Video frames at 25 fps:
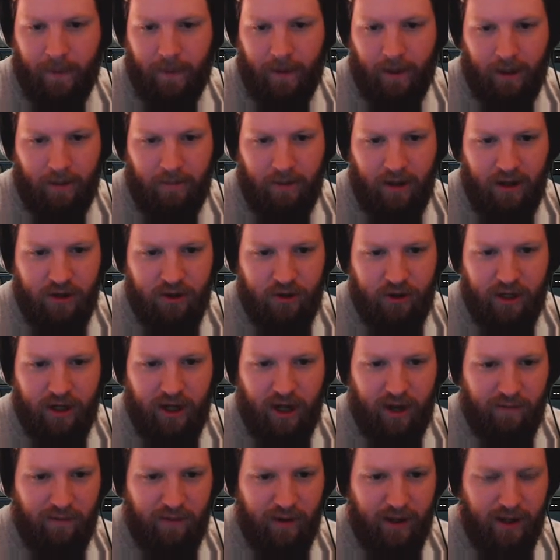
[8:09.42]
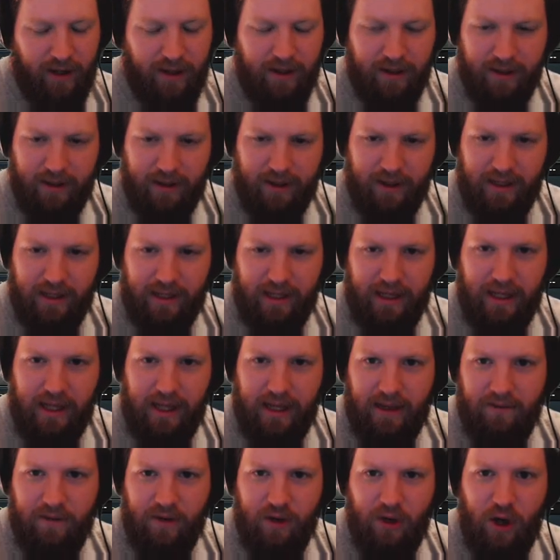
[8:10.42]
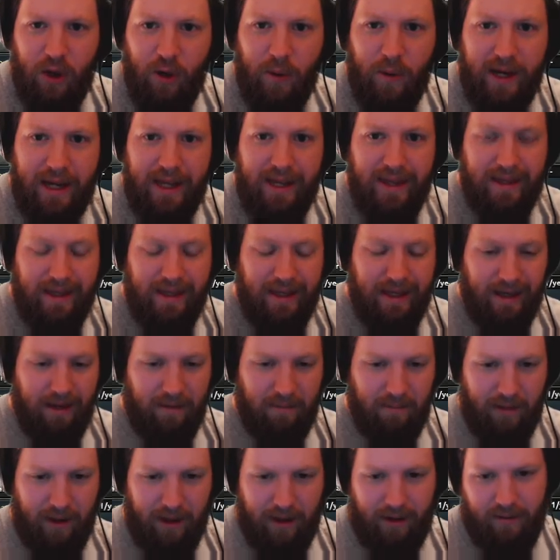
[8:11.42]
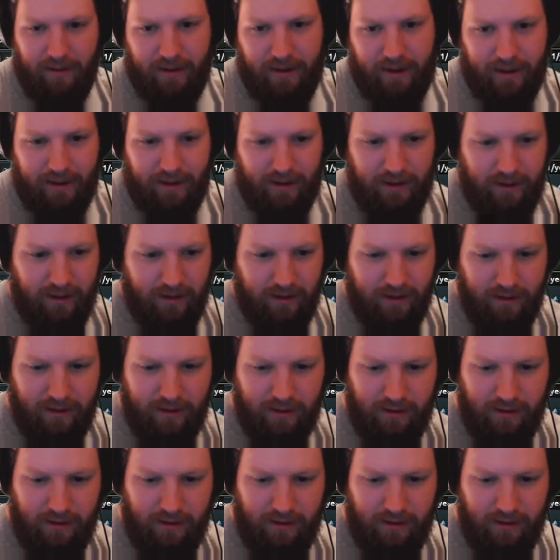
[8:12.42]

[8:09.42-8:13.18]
I'm not a Dreadnought fan. If you know anything about World